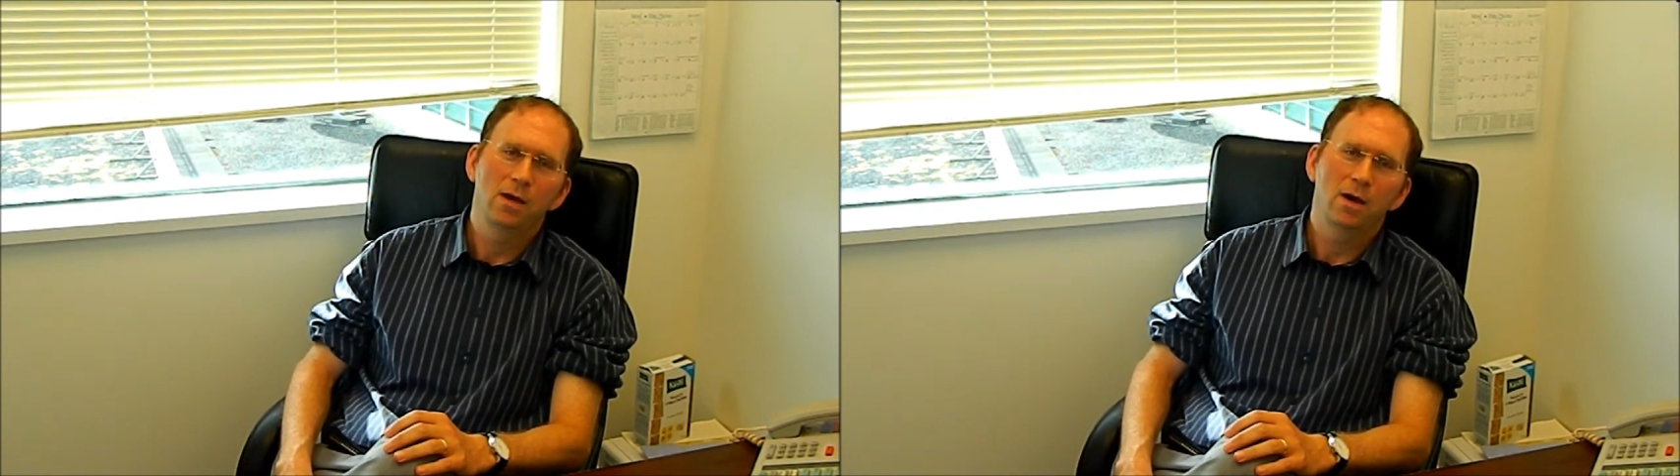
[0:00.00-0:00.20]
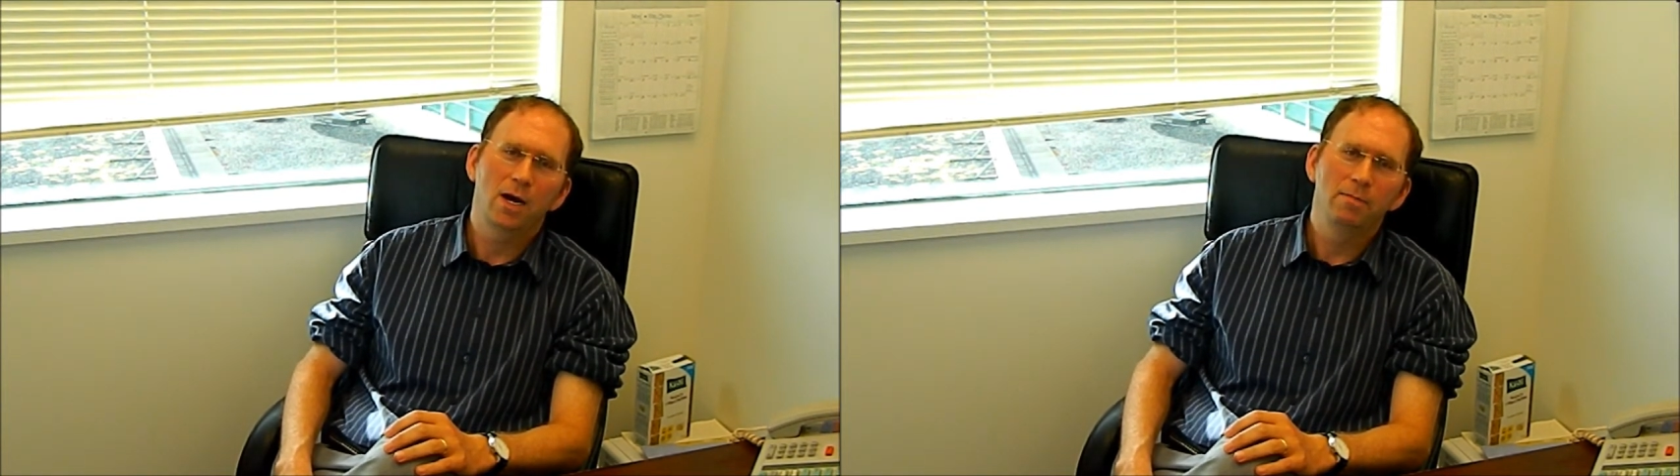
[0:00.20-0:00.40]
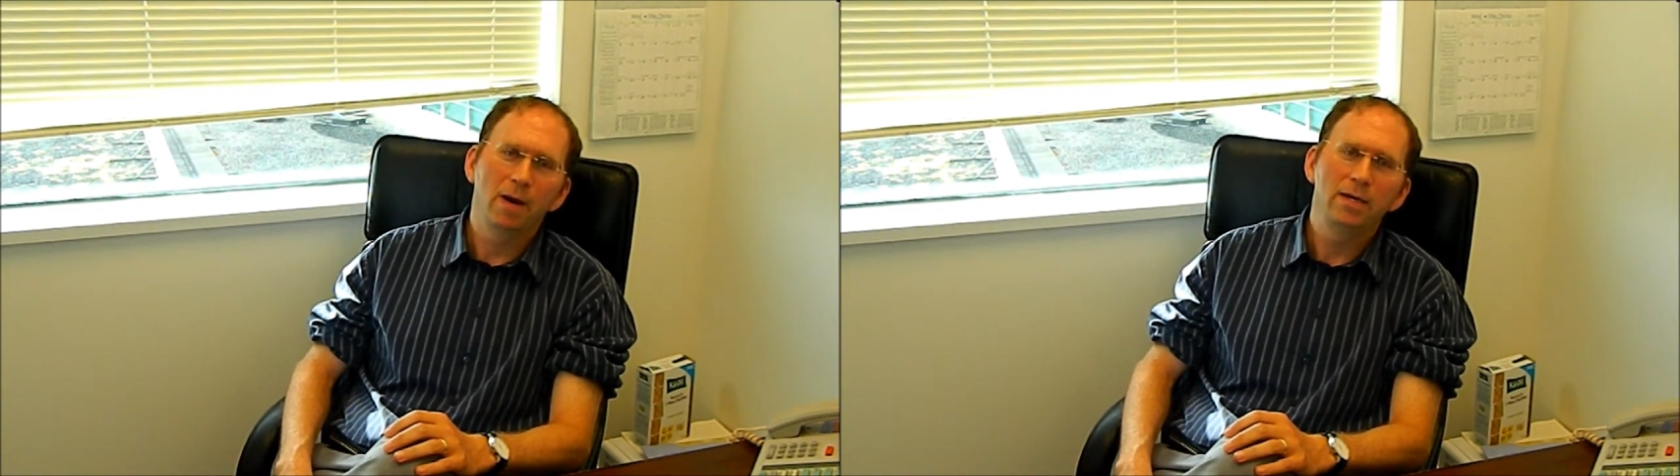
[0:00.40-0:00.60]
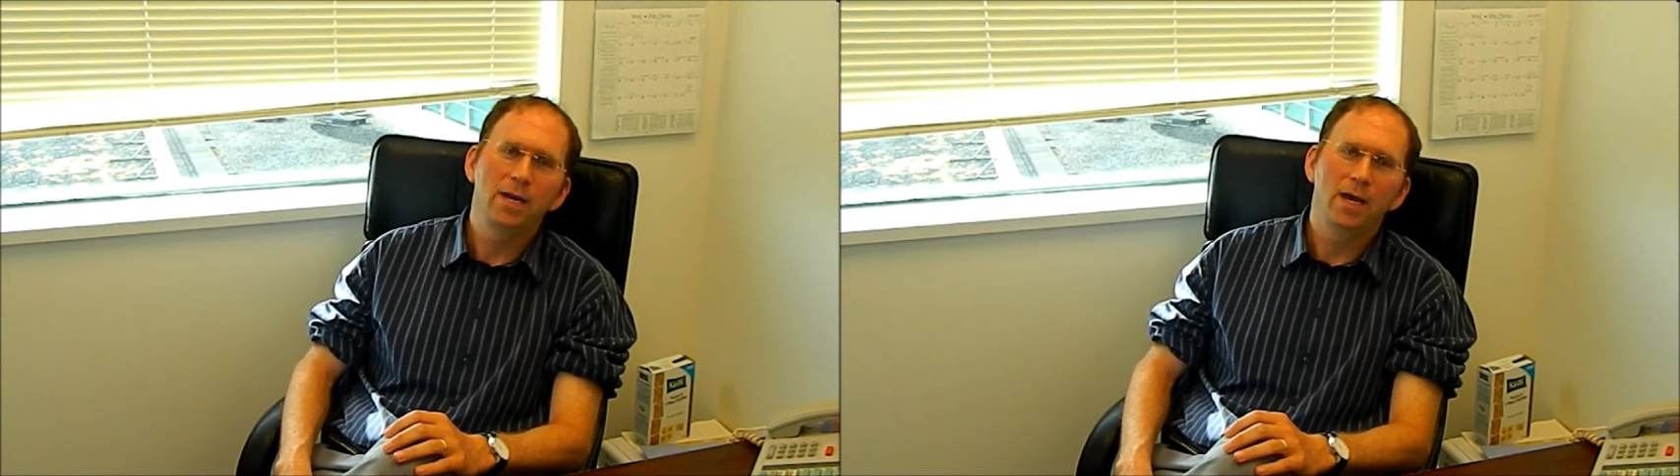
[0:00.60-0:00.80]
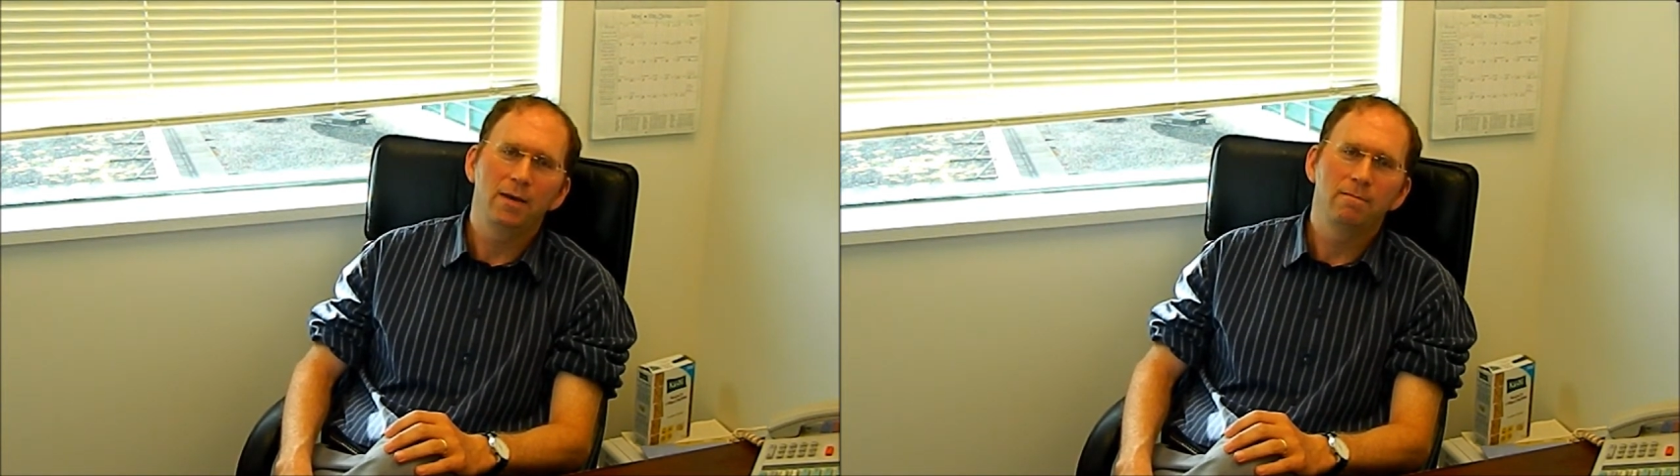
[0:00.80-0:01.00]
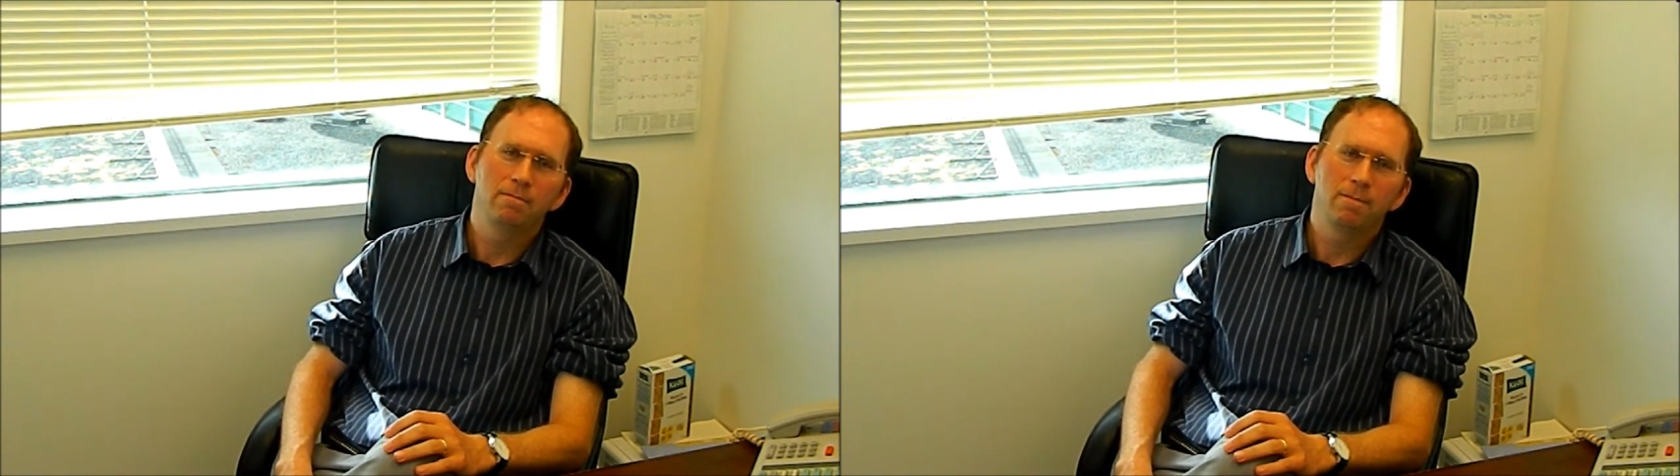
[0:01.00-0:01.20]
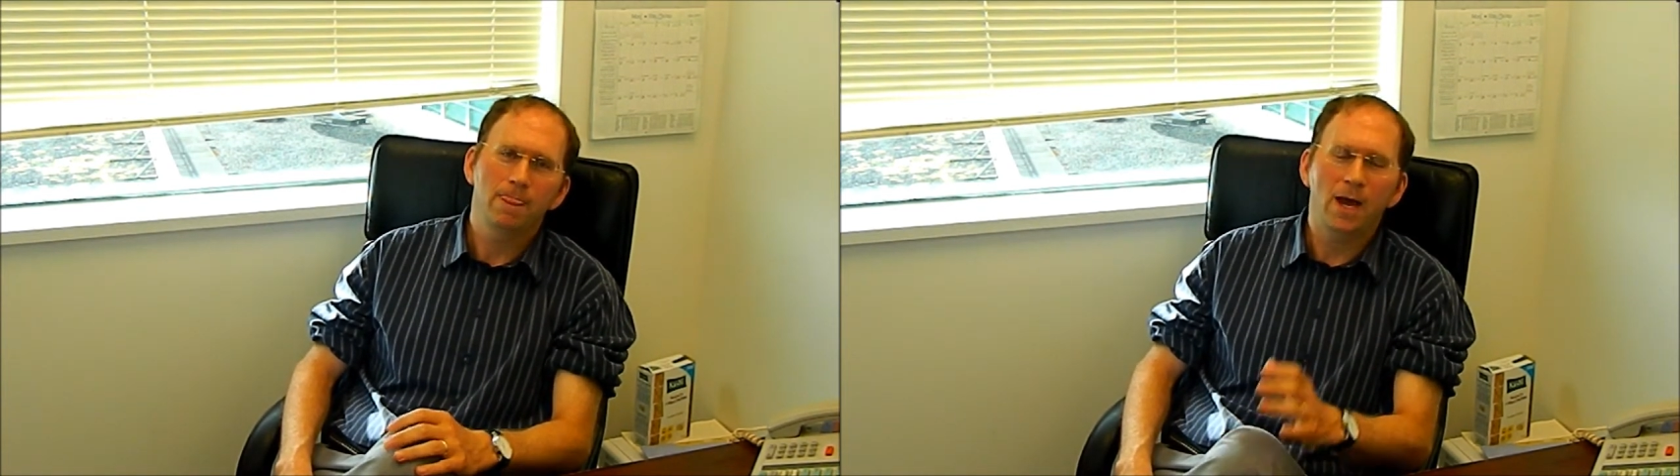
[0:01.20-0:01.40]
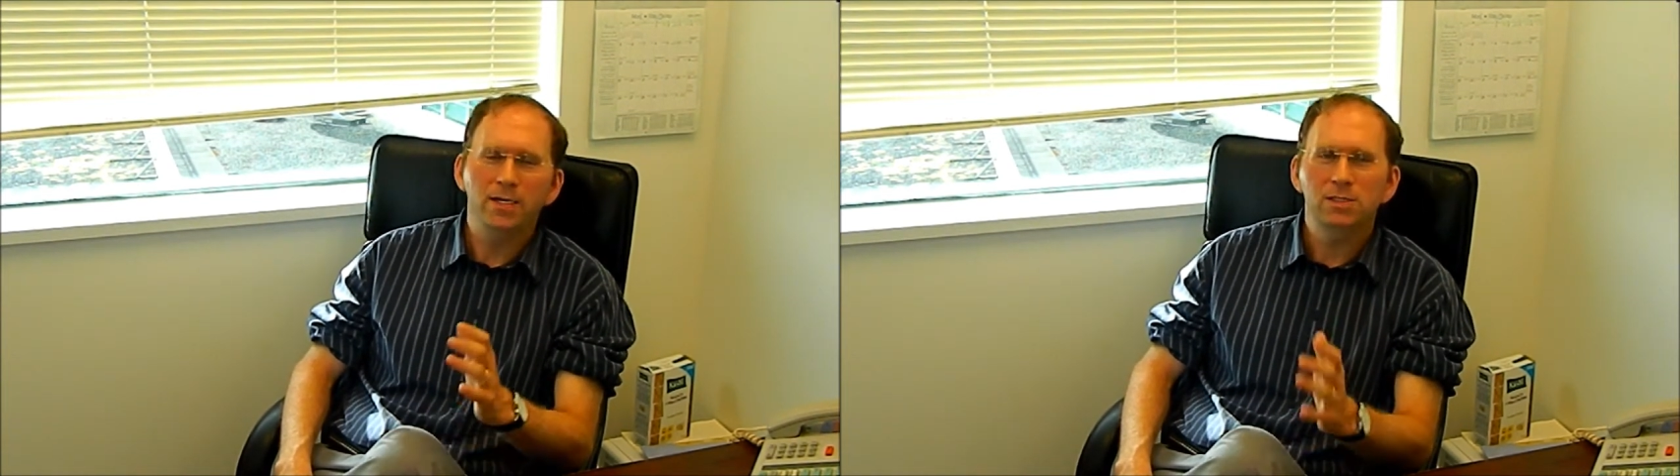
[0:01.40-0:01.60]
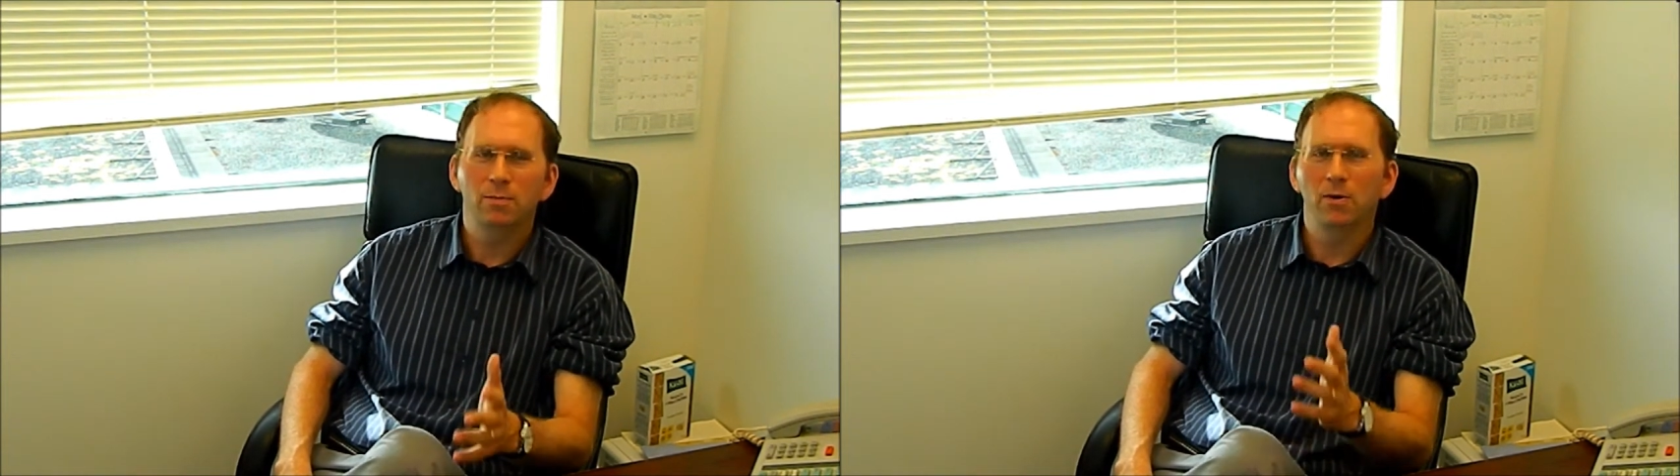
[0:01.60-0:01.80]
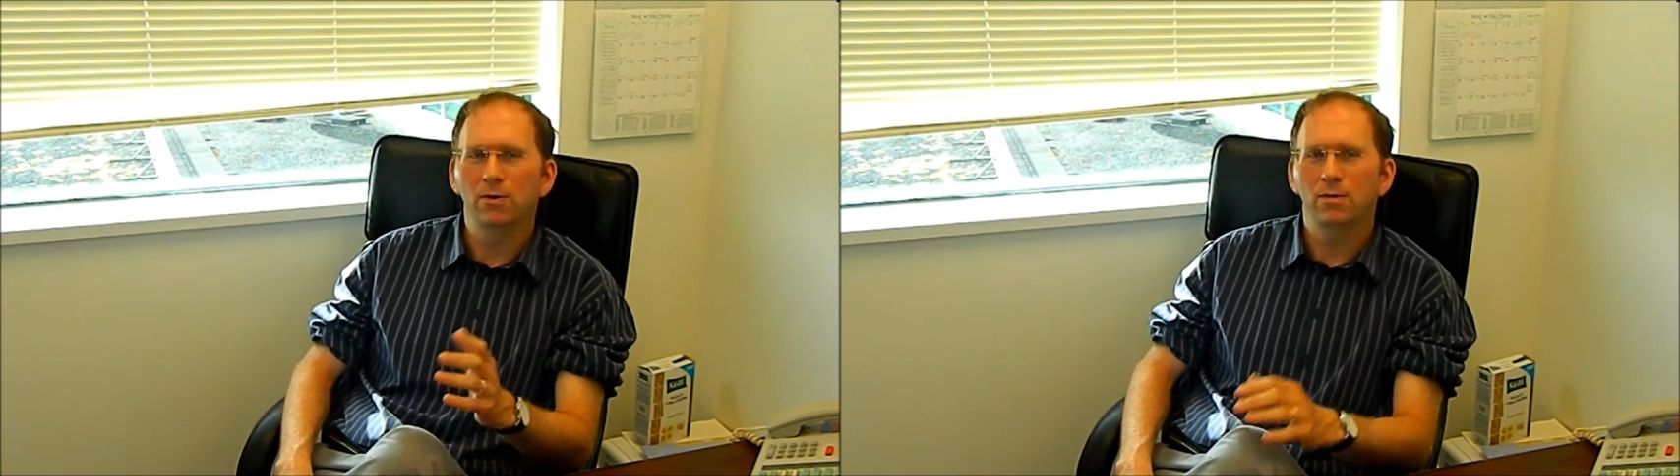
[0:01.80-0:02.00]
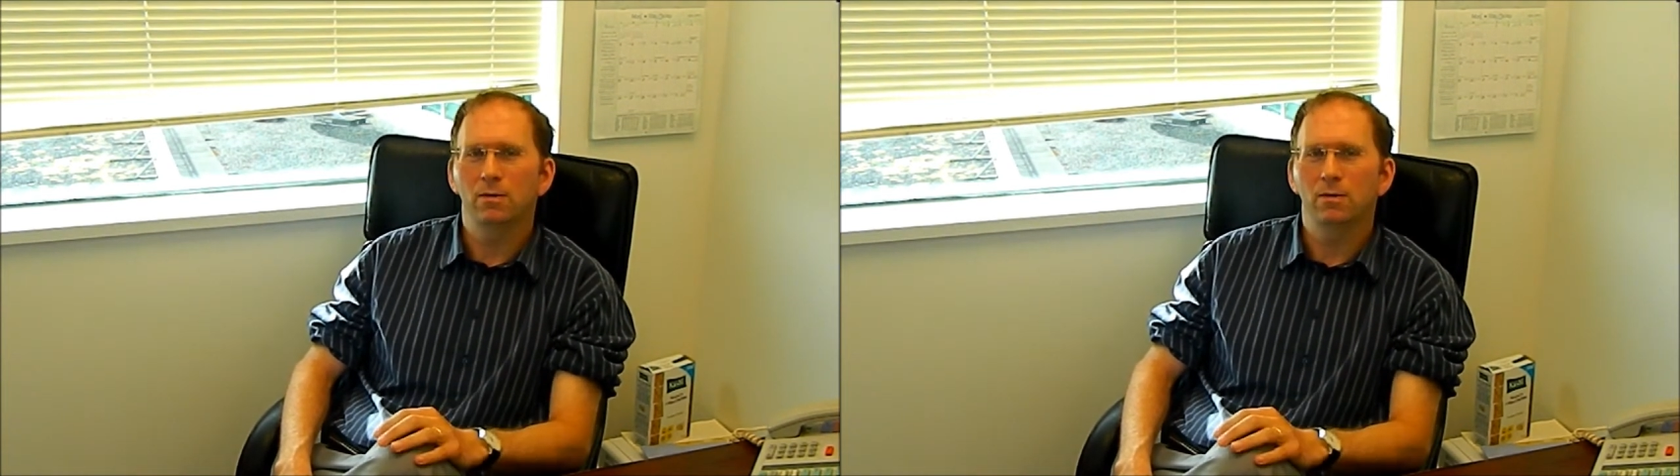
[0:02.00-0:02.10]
On Monday, I spoke